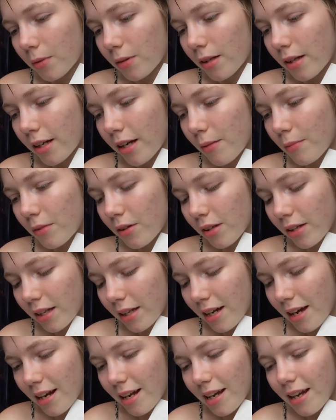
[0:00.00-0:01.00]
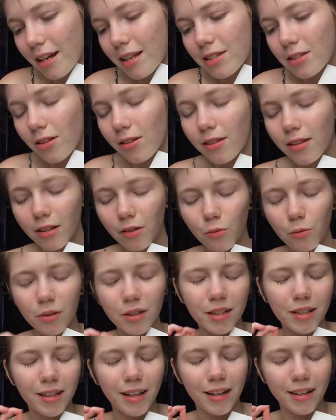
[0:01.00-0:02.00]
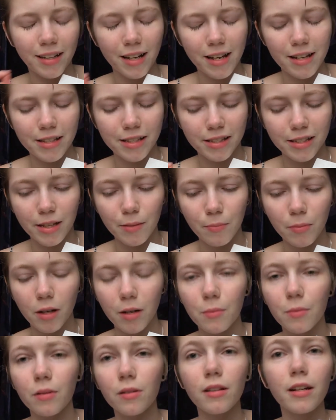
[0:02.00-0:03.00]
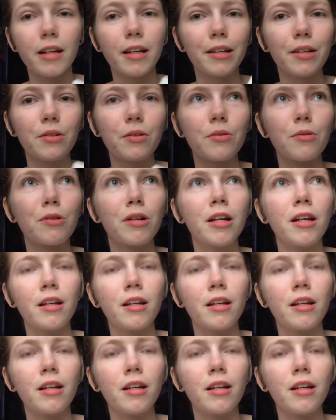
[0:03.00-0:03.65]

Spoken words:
Like, I'm looking at it and it's all like really like nice deep purple, and I know